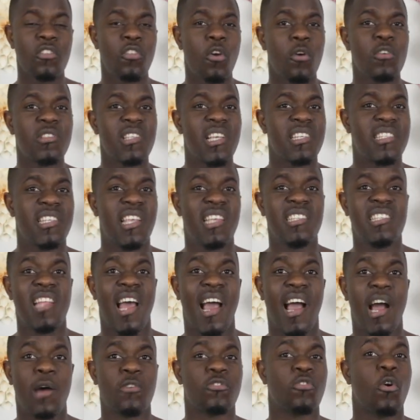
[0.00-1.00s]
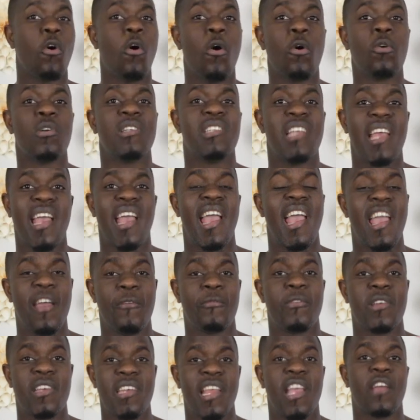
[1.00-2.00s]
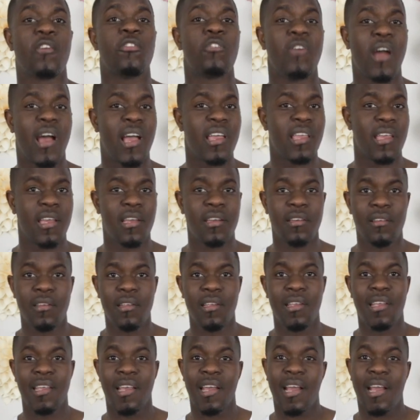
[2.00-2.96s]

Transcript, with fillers: Don't just sit in the house all day, every day crying.